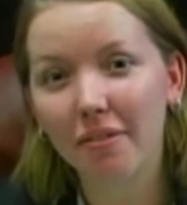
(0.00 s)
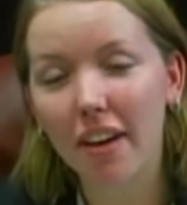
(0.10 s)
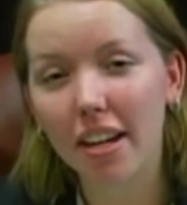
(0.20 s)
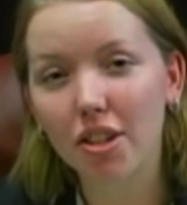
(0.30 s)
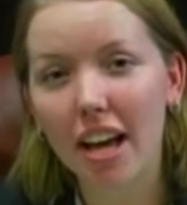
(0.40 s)

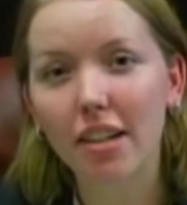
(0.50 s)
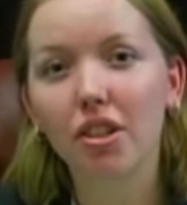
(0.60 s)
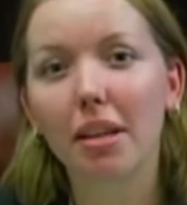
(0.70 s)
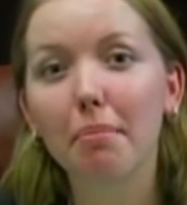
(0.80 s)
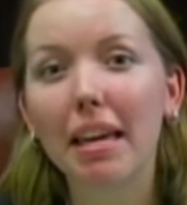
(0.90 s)
fetish
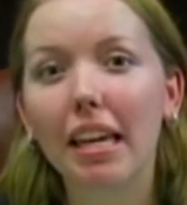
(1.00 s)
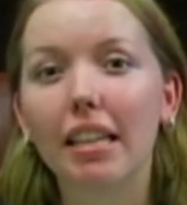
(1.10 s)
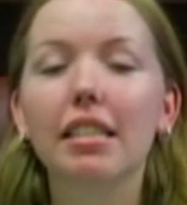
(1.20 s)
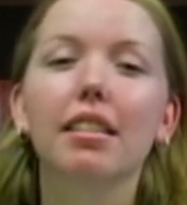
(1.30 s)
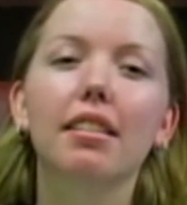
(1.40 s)
actually
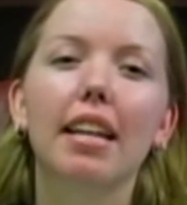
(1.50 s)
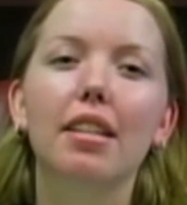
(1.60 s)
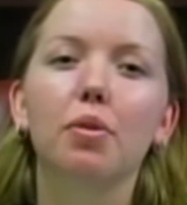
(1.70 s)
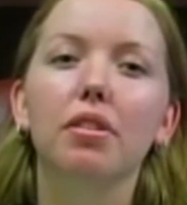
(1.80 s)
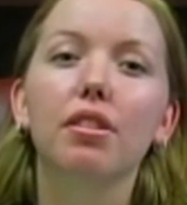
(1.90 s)
means a
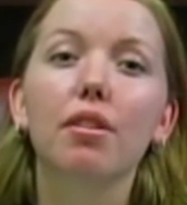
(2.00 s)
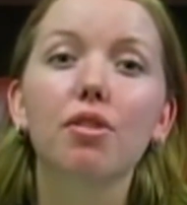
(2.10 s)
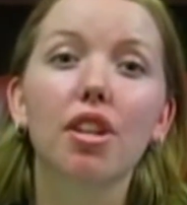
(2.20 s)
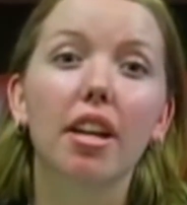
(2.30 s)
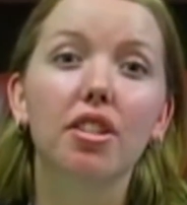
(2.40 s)
sexual
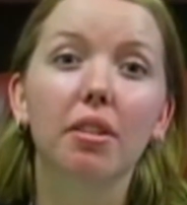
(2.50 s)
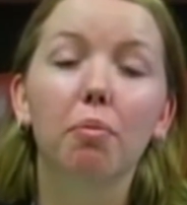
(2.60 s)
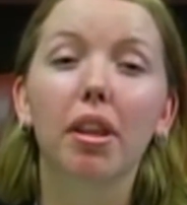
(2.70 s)
association